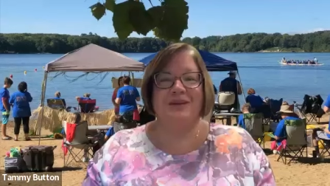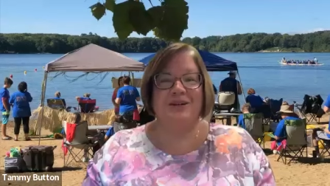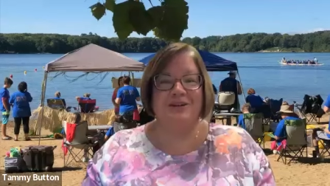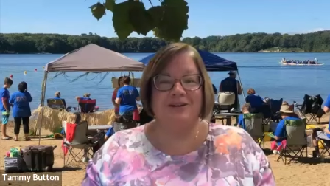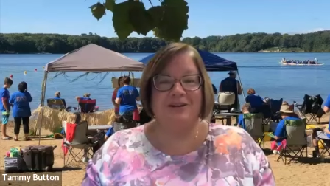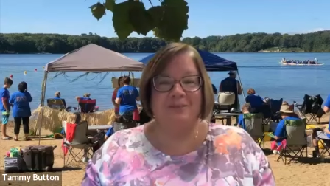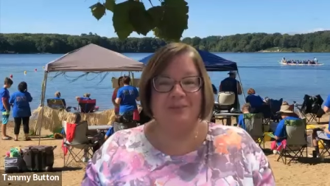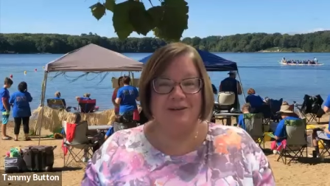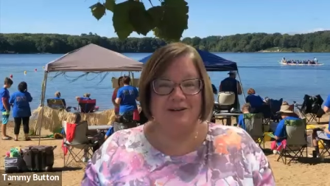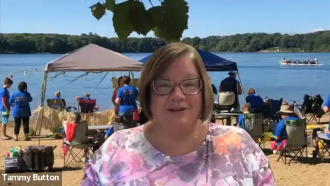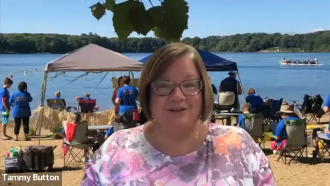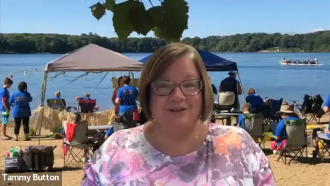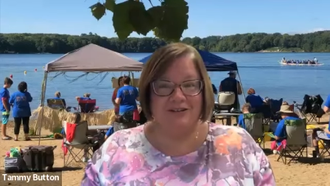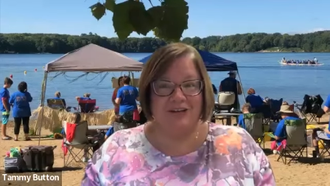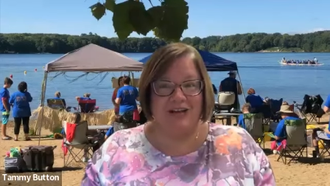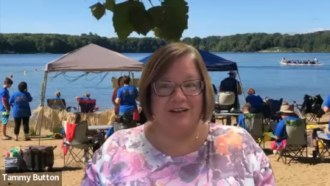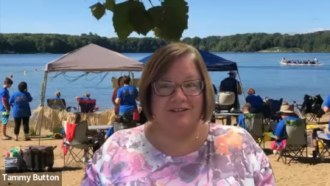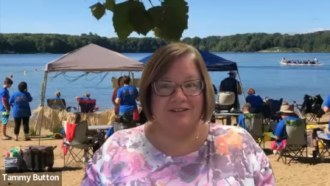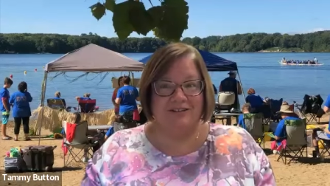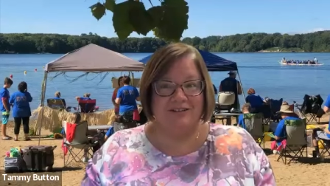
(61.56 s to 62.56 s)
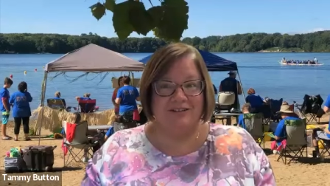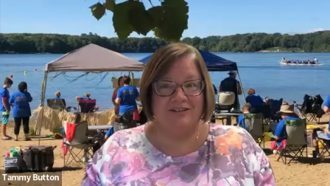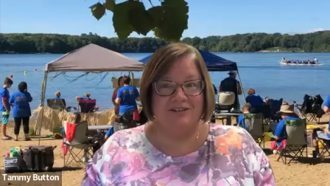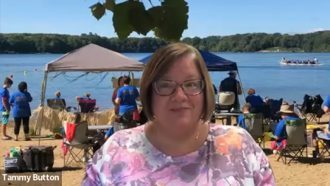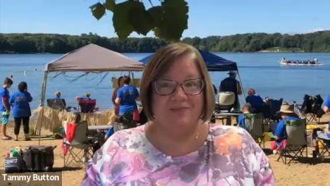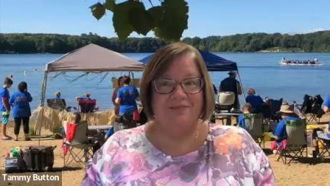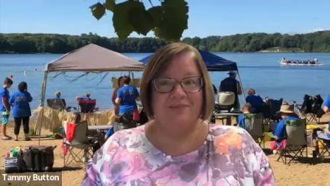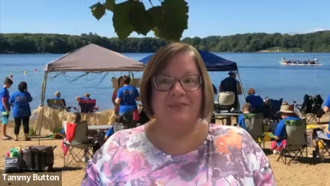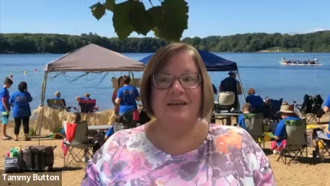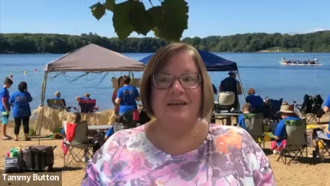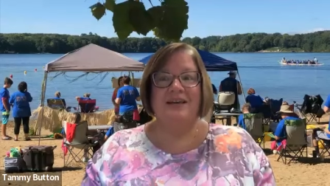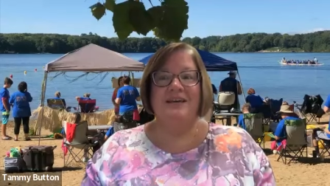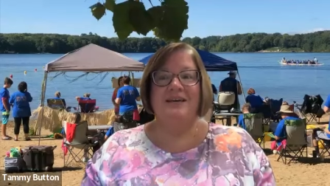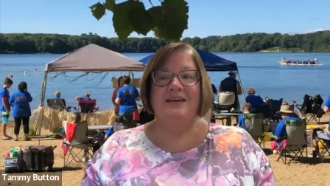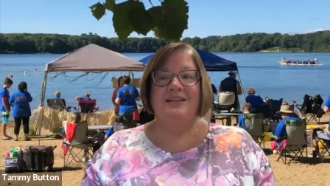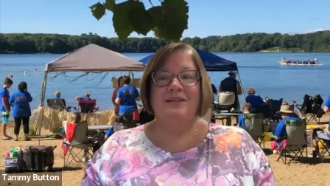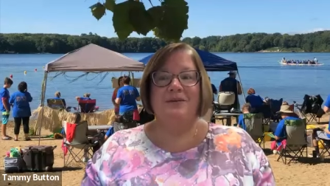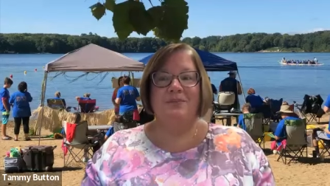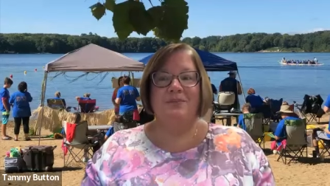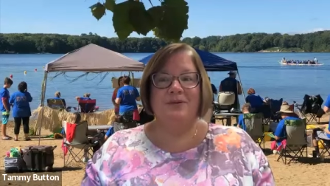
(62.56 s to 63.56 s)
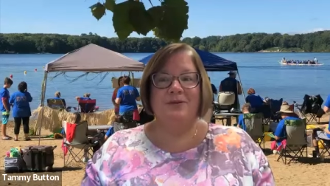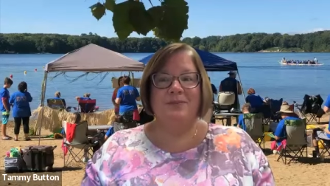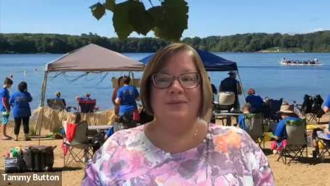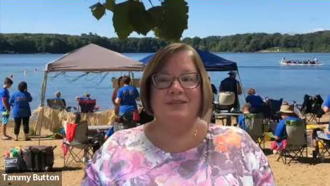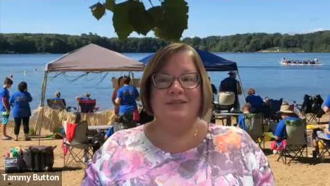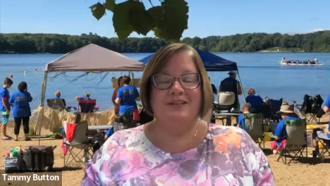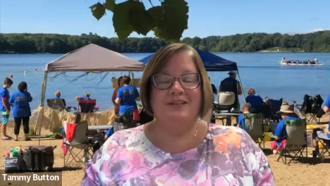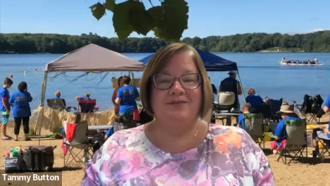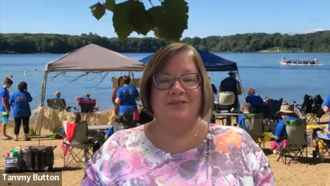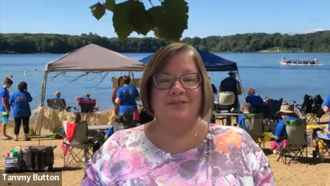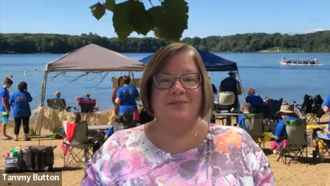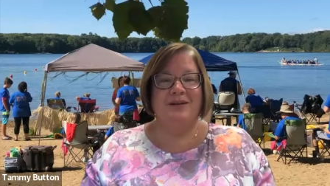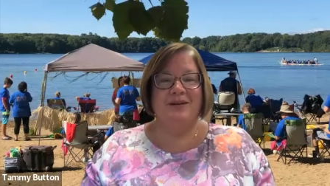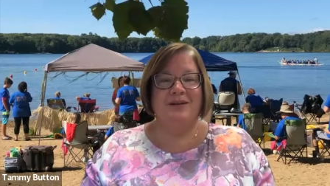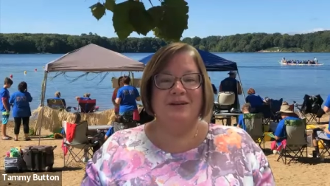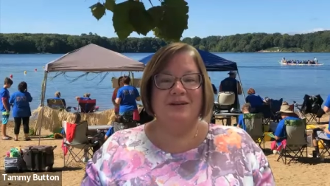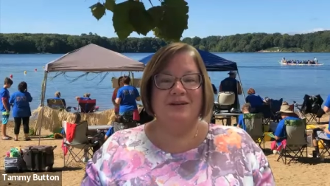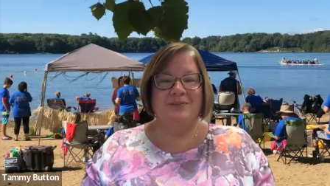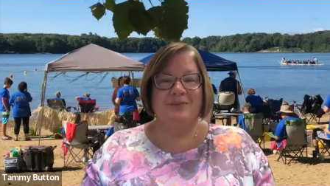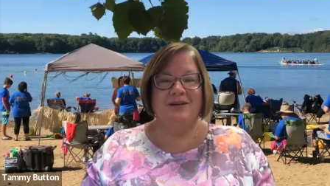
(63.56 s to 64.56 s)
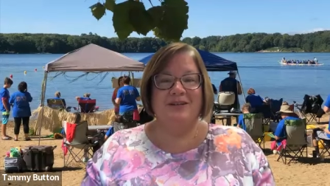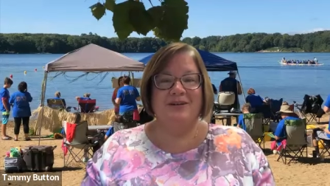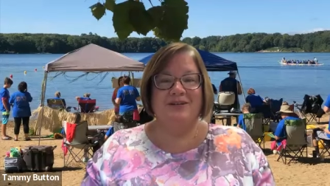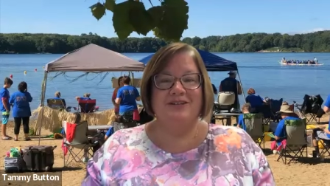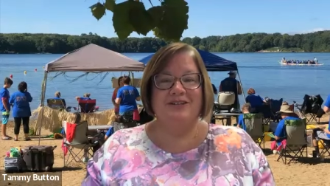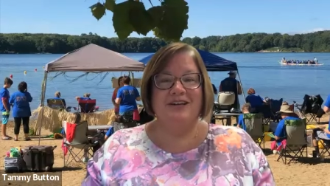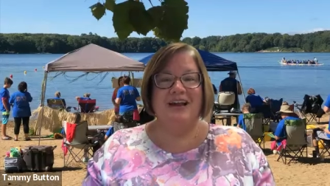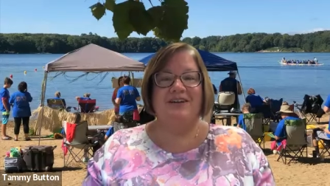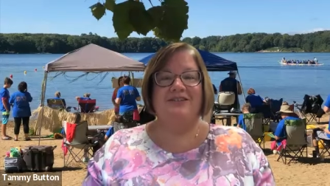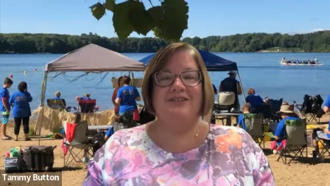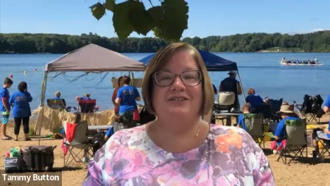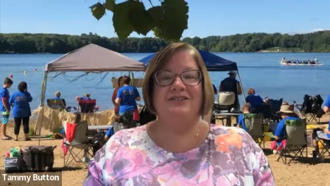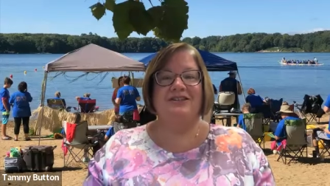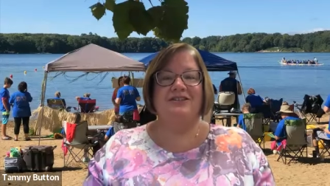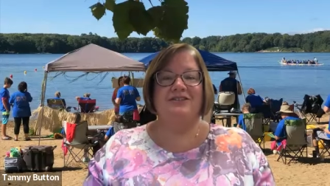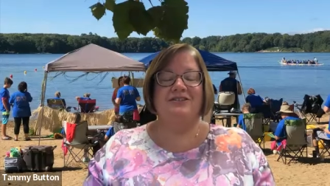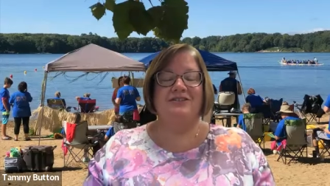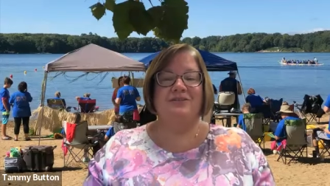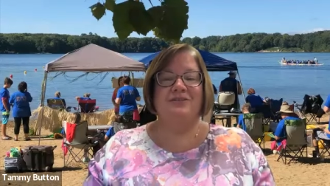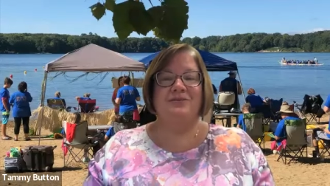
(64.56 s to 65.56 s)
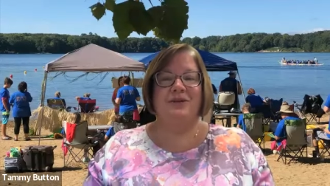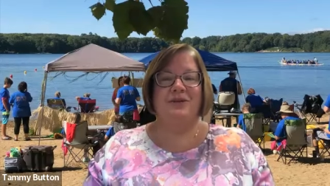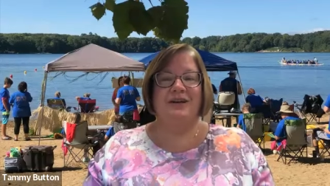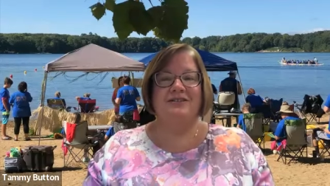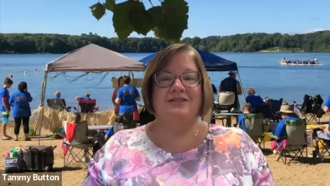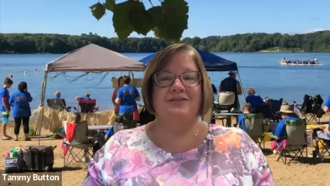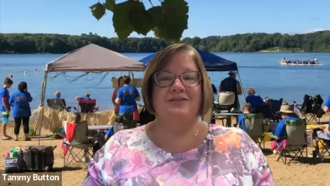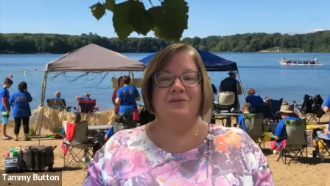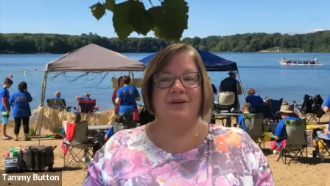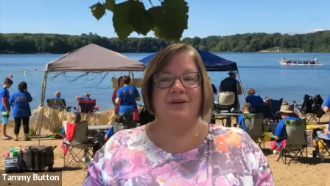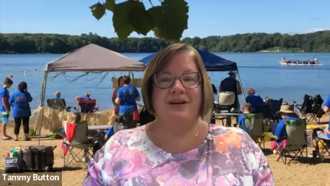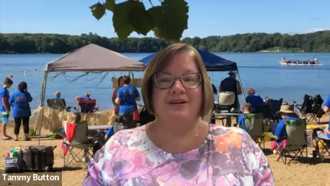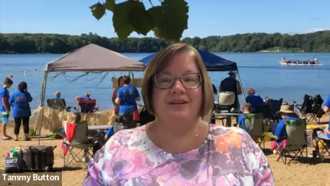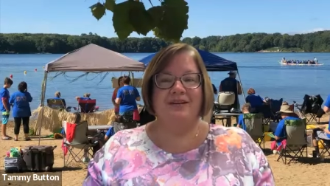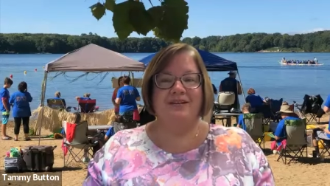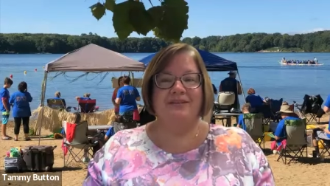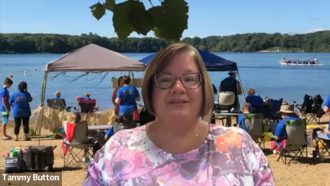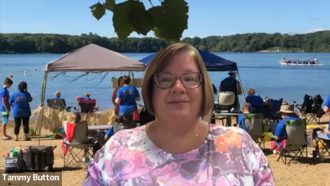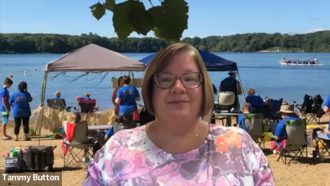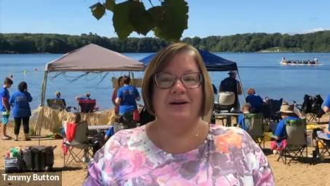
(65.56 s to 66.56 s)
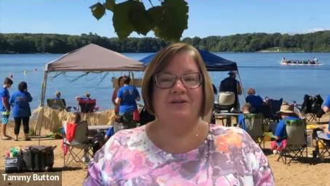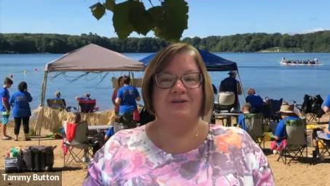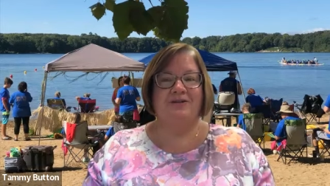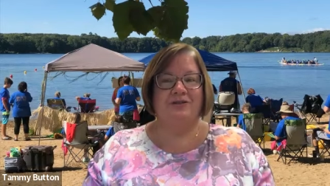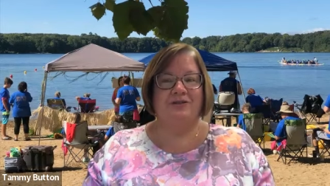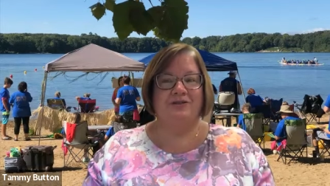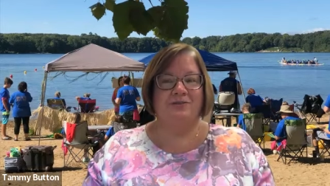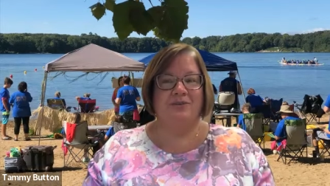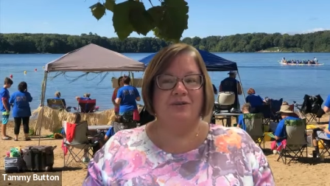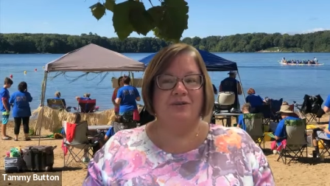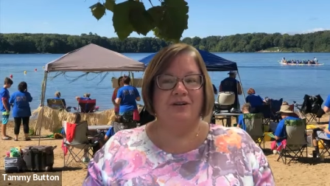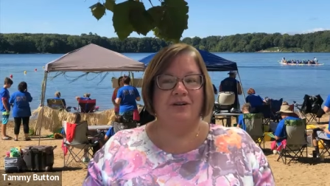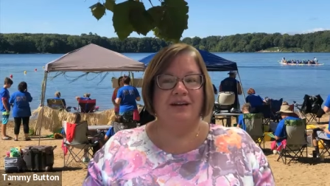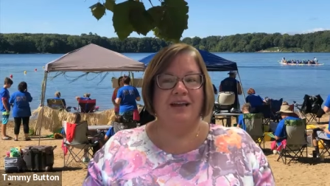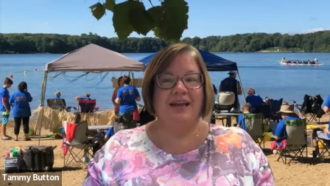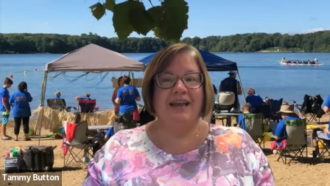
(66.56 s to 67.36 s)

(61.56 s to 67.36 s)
Peer-to-Peer Challenge. The purpose of the Peer-to-Peer Challenge is to raise awareness about Dunebrook